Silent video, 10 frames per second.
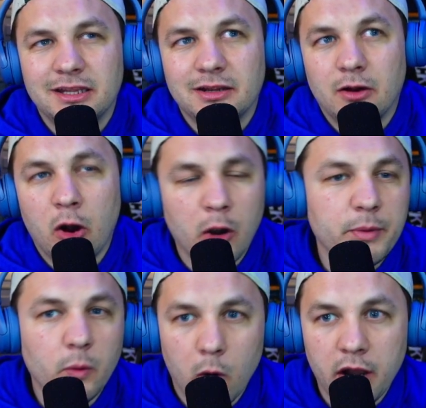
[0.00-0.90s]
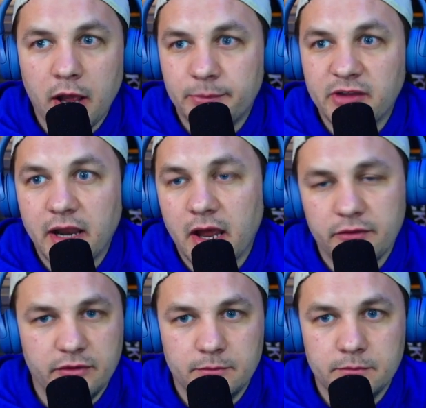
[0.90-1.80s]
RB1 upside out
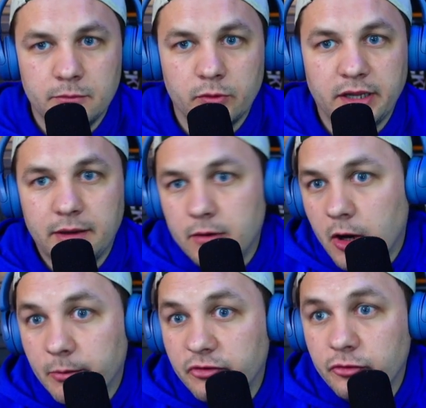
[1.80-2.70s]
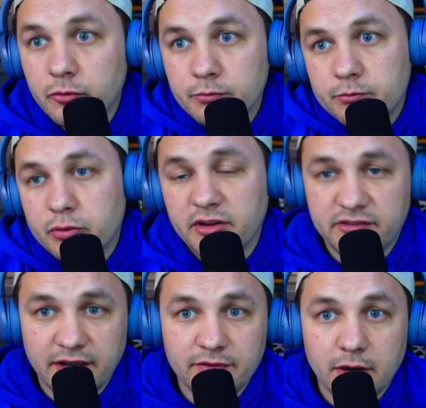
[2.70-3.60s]
of him. Okay, RB2, pretty
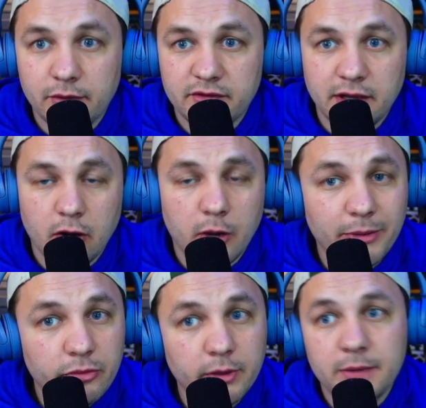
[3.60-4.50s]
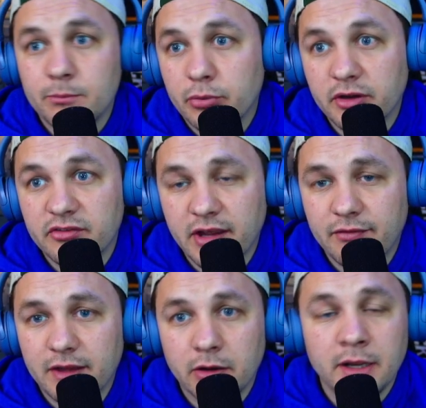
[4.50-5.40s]
safe there, I would say. RB3, pretty safe
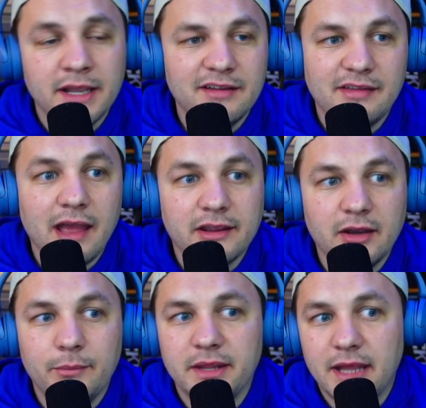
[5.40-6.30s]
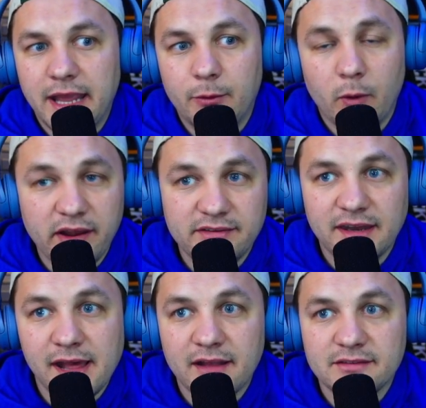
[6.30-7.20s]
there. He's not going to be a wasted
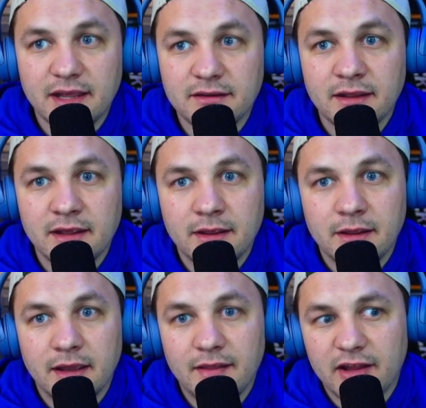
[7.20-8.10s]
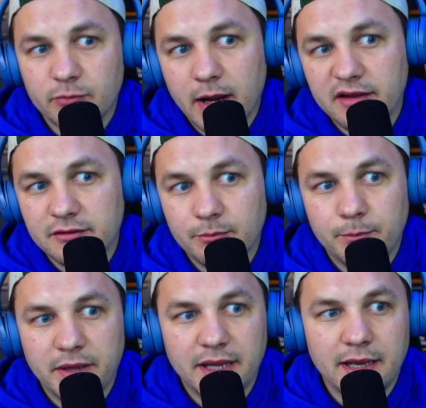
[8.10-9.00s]
asset, and that's why he's
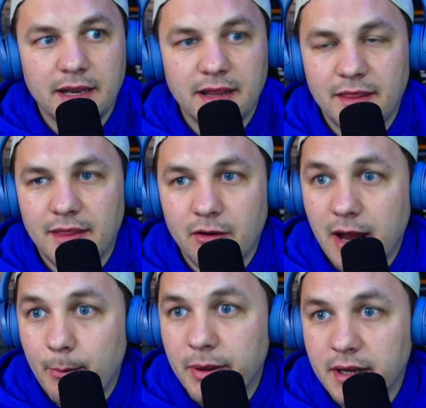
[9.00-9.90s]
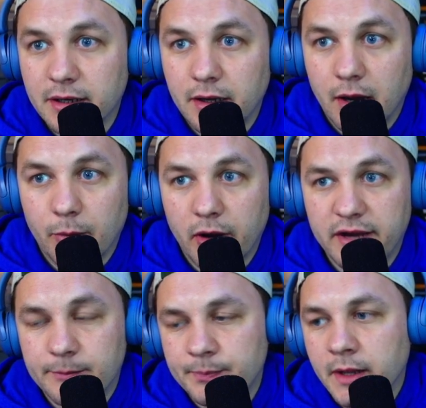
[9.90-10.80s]
being in there at pick number
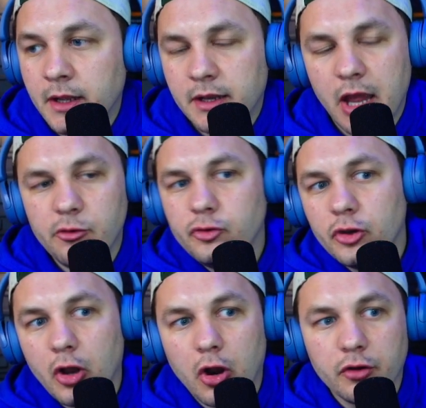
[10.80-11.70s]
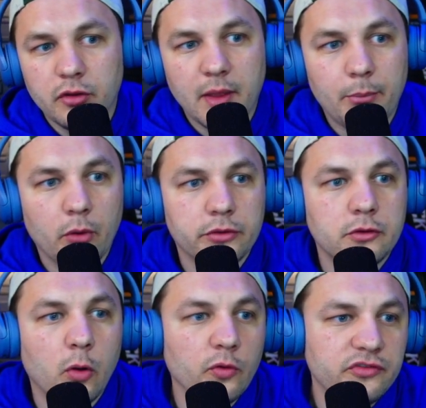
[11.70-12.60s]
8. Now, you could argue that both
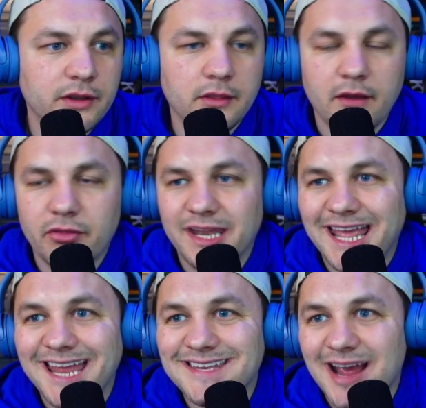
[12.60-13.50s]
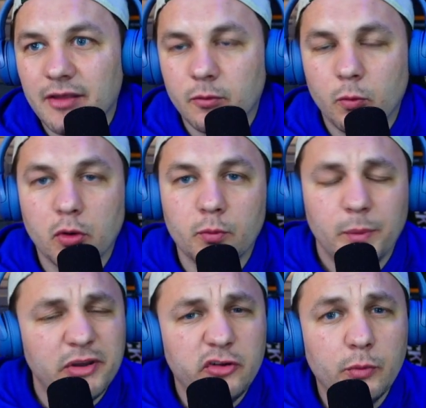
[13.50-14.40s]
Colston Loveland and Tyler Warren would
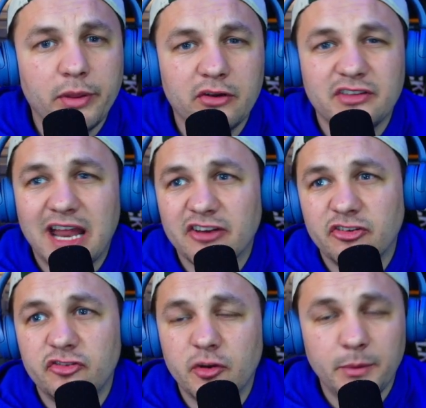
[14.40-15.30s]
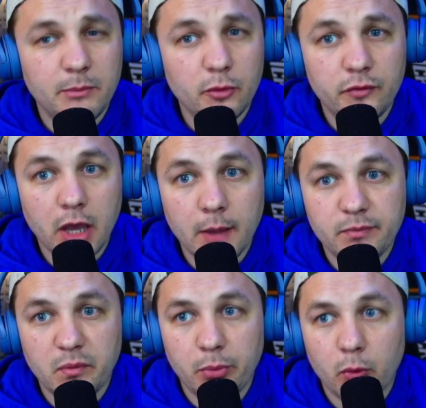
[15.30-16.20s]
be two players that actually should be moved up
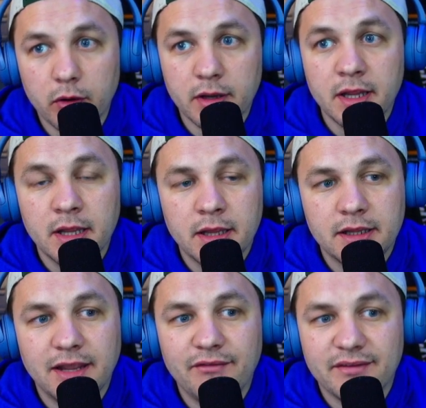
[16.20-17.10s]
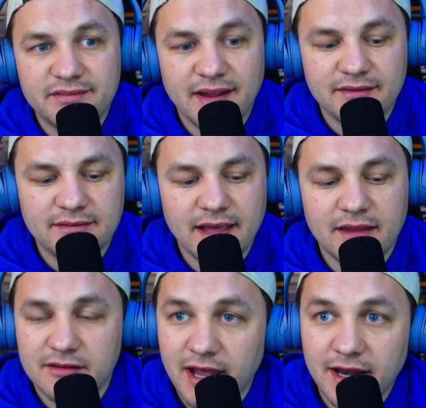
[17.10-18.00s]
the board, given the sense that
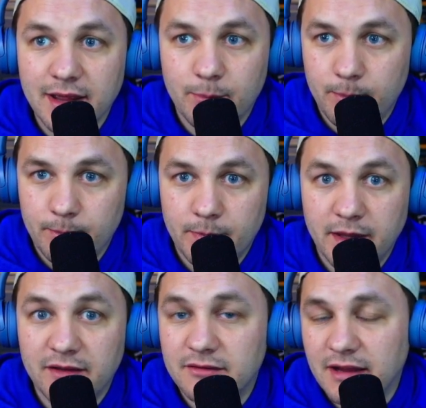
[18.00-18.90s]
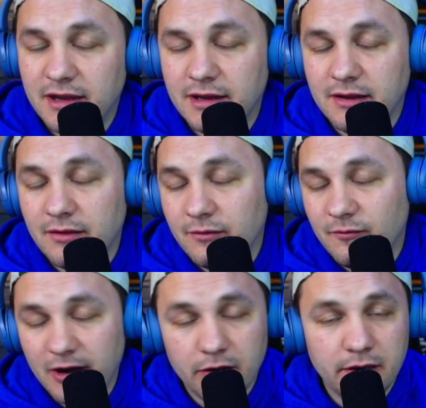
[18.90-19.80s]
tight end is a
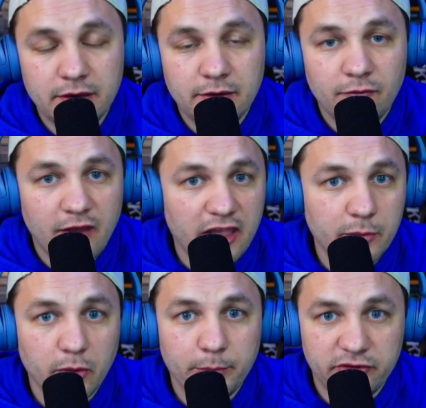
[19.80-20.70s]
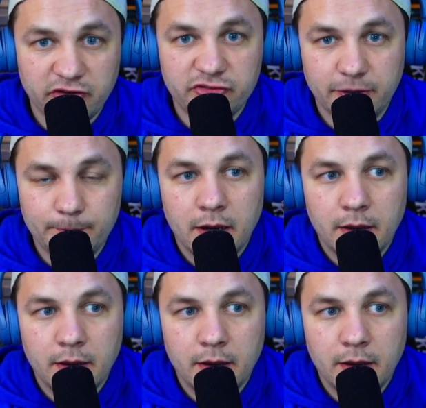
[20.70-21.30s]
very valuable position.